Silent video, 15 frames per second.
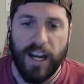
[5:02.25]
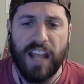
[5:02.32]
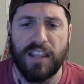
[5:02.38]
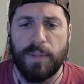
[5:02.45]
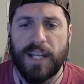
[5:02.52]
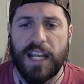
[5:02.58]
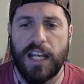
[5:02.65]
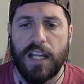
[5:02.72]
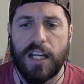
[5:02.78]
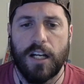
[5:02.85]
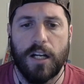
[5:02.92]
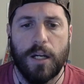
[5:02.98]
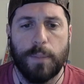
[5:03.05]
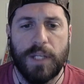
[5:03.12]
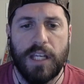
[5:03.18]
At the beginning of
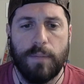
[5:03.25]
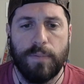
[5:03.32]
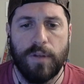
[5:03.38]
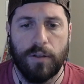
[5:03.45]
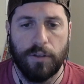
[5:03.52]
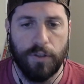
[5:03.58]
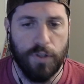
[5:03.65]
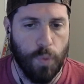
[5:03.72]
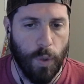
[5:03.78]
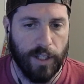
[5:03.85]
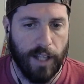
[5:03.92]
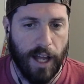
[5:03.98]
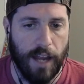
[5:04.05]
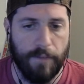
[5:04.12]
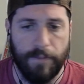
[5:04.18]
your upkeep, you lose 1
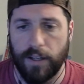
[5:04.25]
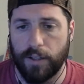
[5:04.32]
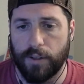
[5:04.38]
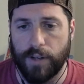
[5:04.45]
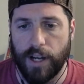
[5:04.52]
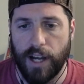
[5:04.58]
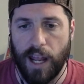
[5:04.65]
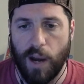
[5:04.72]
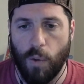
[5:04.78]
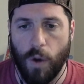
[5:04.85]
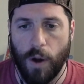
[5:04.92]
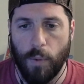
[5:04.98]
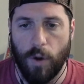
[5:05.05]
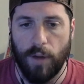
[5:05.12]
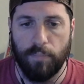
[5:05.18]
life and create a
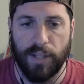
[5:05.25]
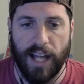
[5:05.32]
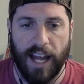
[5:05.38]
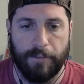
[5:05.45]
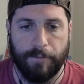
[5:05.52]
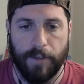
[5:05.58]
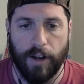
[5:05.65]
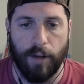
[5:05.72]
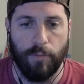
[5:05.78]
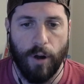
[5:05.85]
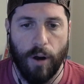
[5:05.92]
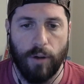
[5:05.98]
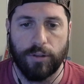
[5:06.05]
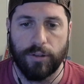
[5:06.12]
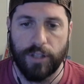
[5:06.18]
1/1 black fairy
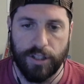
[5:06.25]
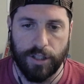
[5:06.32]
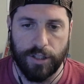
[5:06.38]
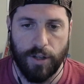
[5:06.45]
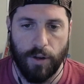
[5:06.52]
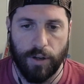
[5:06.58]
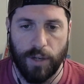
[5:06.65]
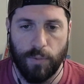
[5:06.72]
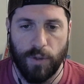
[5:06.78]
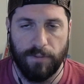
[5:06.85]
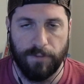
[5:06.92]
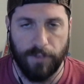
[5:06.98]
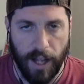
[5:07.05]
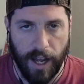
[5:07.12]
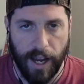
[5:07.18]
rogue creature token with
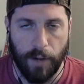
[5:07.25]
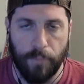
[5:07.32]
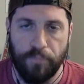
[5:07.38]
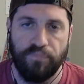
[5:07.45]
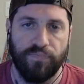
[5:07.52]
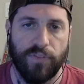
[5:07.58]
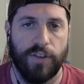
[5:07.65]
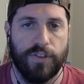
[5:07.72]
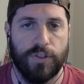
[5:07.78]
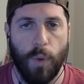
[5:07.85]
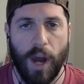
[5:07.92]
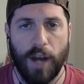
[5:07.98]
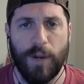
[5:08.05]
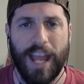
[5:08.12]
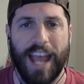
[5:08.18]
flying. So
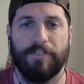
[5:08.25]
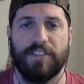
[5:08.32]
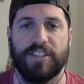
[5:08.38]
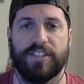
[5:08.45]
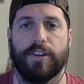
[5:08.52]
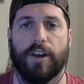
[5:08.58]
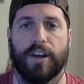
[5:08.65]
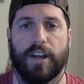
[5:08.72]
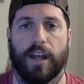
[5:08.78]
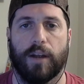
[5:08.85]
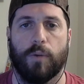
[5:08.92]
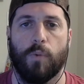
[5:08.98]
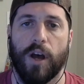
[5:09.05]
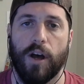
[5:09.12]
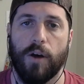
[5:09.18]
why do we have this in our deck?
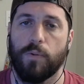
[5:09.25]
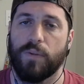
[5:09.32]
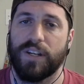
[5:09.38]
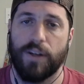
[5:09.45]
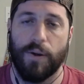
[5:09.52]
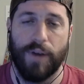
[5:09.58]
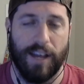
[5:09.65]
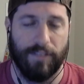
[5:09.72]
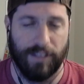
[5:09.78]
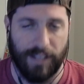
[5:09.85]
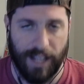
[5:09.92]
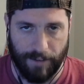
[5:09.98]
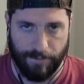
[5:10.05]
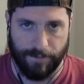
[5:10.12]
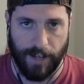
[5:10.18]
Well, we don't have a
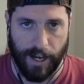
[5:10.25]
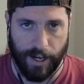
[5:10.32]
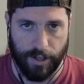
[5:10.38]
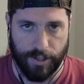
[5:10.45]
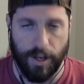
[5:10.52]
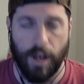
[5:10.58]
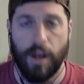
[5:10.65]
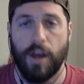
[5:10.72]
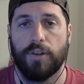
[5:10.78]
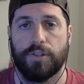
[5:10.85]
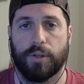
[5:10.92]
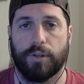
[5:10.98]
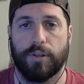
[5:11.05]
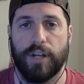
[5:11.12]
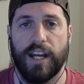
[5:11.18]
lot of flyers. So
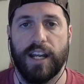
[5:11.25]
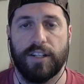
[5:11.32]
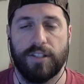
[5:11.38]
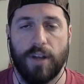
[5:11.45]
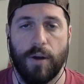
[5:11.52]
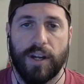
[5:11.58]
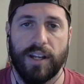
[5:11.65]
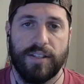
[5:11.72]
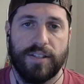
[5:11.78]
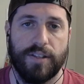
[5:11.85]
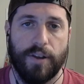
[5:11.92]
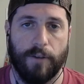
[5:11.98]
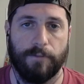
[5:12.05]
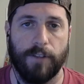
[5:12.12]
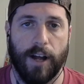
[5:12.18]
creating tokens that
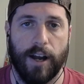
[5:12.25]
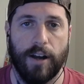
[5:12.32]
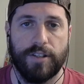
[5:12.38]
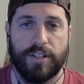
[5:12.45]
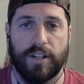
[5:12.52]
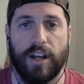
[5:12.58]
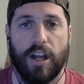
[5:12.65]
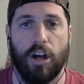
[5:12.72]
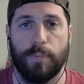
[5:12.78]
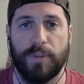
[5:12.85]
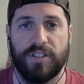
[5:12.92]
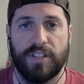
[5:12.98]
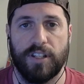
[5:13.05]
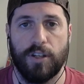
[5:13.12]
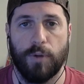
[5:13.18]
are flyers are going to help us
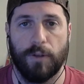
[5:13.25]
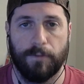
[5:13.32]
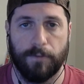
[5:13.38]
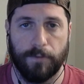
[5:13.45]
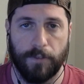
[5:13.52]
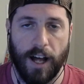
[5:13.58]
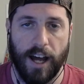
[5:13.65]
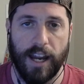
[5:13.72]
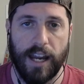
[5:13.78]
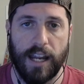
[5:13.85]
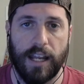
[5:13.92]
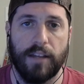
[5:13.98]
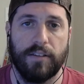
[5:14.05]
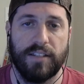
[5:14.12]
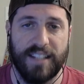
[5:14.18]
deal with
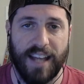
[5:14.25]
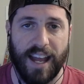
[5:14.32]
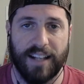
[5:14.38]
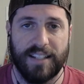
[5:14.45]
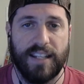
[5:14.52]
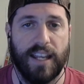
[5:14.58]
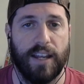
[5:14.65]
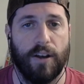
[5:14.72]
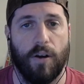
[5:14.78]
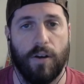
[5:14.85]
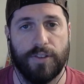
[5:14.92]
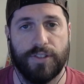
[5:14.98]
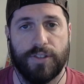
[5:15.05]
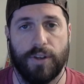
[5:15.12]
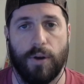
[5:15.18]
flying decks and
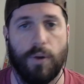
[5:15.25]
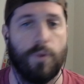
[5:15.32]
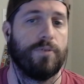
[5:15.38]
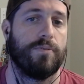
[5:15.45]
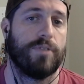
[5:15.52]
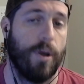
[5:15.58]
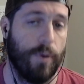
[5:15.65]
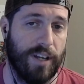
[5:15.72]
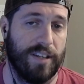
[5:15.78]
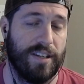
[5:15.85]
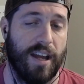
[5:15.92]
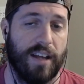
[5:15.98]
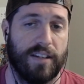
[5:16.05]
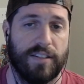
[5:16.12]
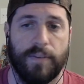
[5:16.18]
also token
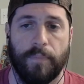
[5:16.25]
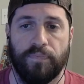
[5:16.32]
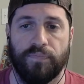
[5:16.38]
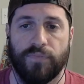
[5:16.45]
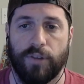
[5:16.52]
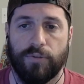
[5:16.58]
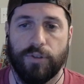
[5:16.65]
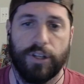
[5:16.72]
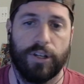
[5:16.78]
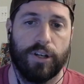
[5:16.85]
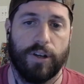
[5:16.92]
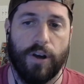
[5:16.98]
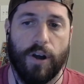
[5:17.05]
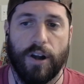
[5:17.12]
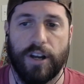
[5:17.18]
decks. Really good
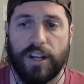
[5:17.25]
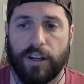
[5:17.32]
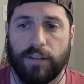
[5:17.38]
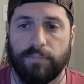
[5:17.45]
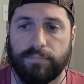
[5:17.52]
card here.